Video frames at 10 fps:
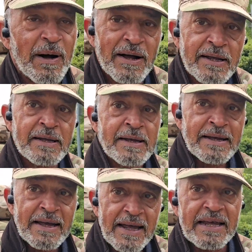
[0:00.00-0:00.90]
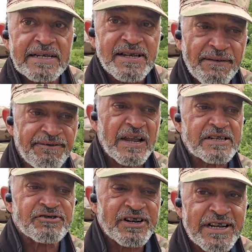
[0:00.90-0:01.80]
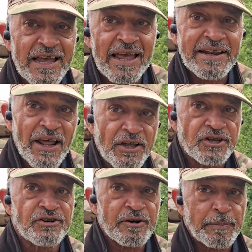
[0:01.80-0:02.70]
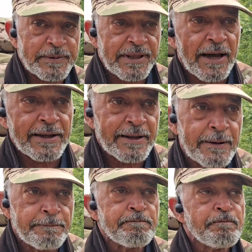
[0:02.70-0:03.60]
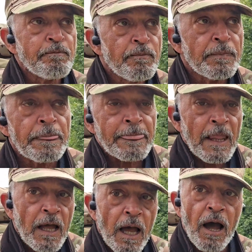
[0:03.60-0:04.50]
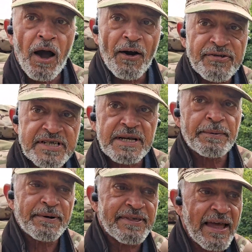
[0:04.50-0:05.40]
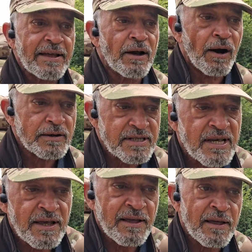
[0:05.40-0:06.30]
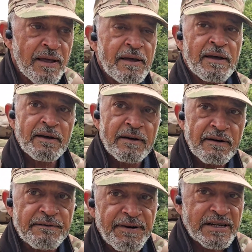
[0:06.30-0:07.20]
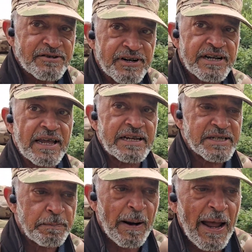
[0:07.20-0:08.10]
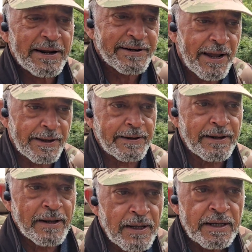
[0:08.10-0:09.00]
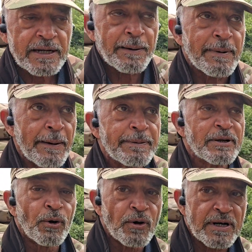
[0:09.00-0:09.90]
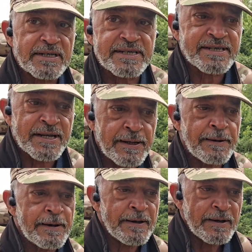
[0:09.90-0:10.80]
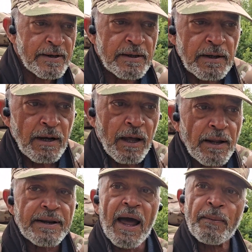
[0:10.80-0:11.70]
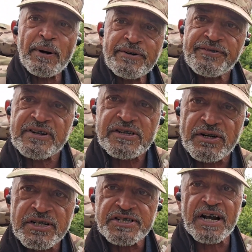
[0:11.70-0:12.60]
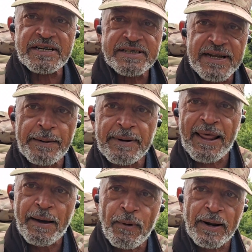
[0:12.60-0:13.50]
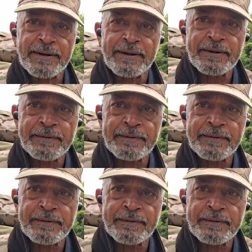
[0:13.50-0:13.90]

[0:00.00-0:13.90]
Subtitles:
But it is Victory in Europe Day. Obviously, we then got Victory in Japan Day coming up in August. Now, I wonder if he's going to change the name of that one.